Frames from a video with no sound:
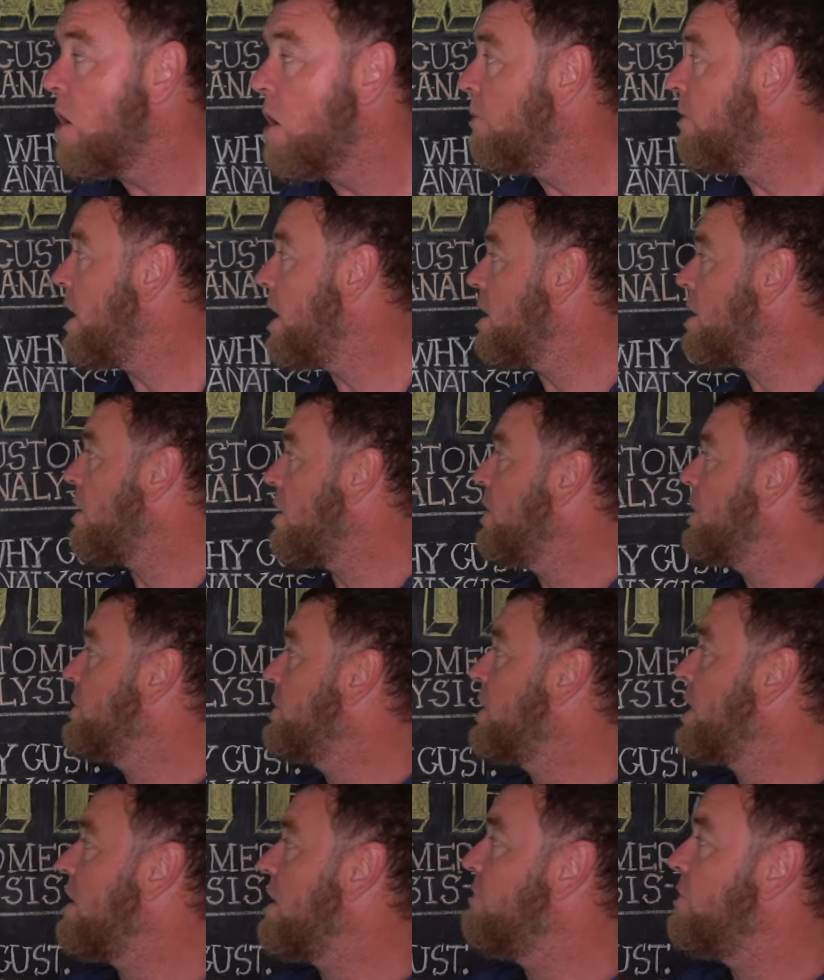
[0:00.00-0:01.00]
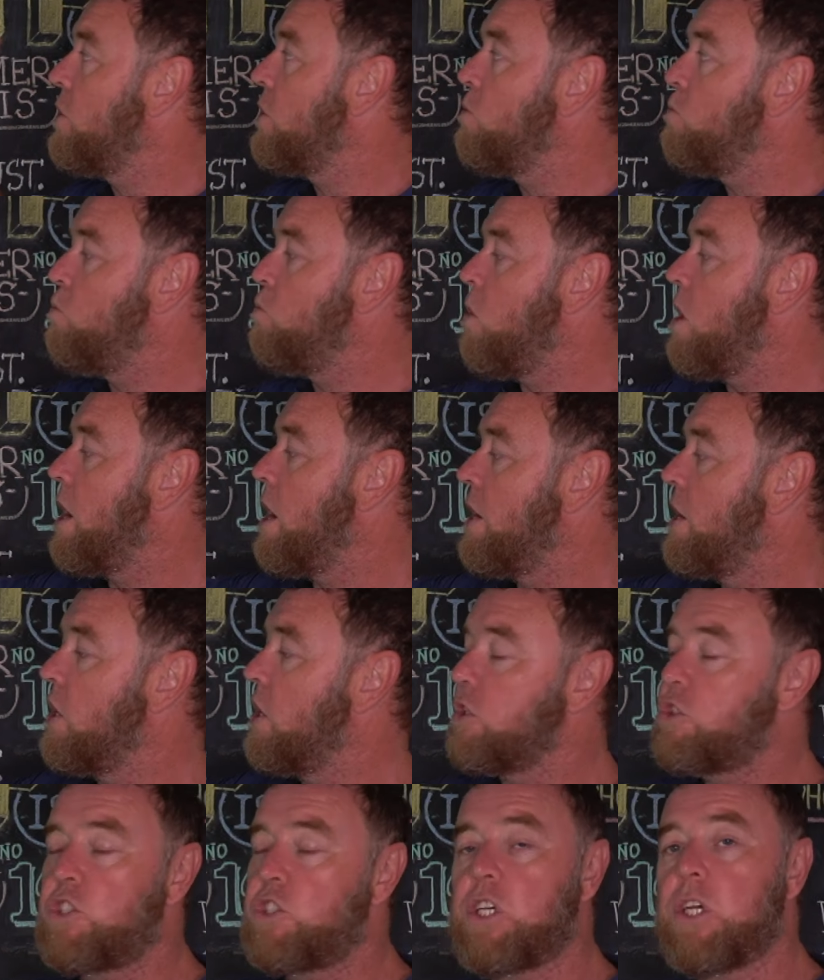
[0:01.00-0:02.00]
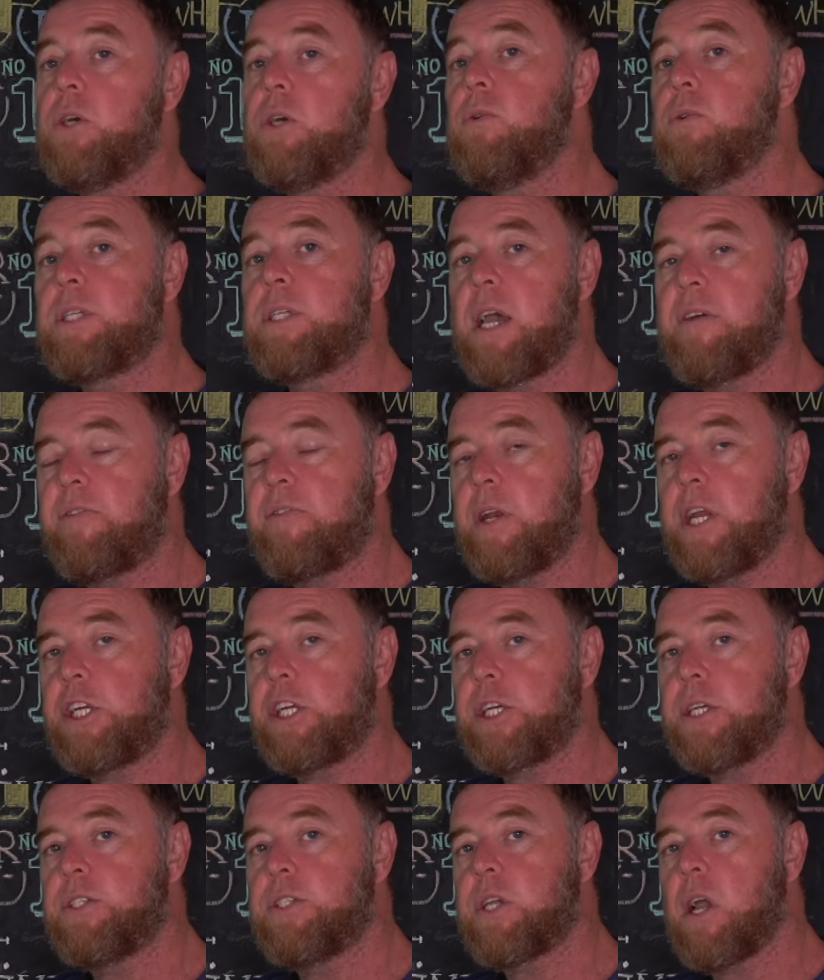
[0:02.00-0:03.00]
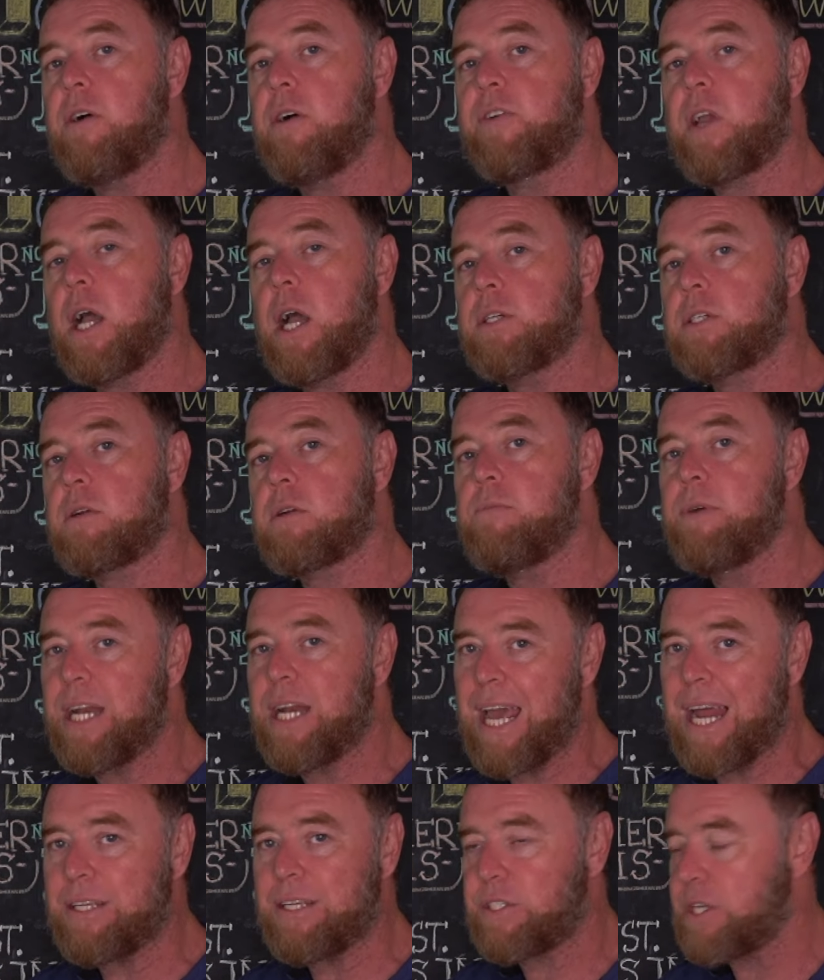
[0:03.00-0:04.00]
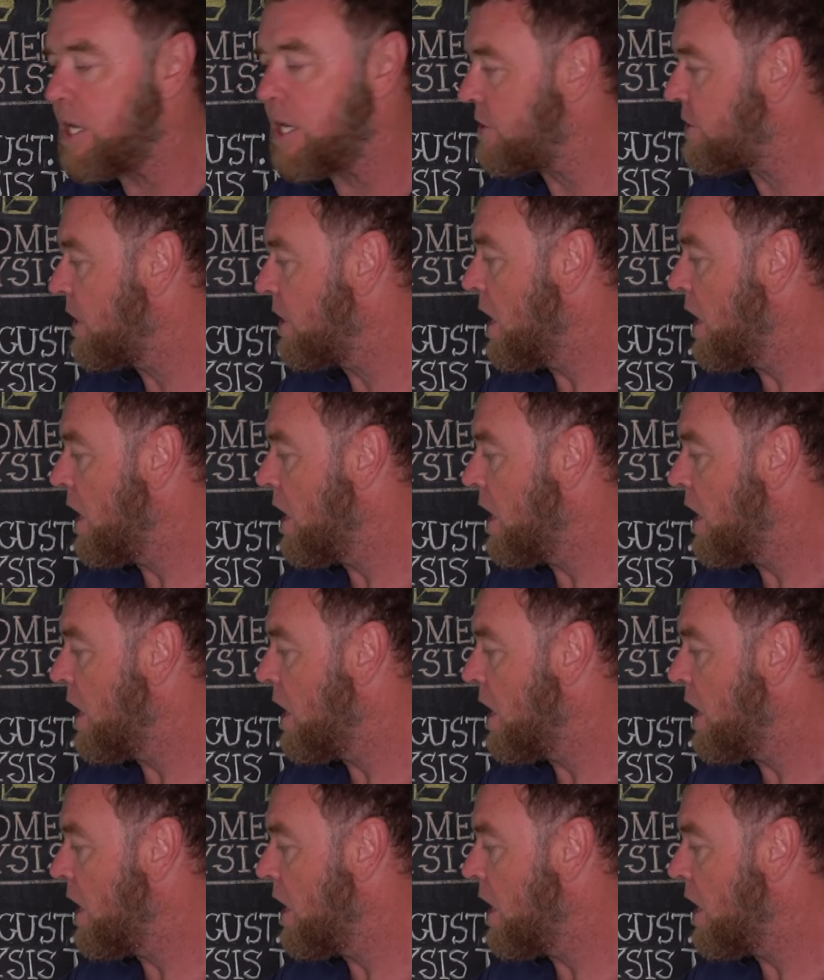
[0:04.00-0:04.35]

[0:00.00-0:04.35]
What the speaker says: We are going to give you 2 definitions of customer analysis.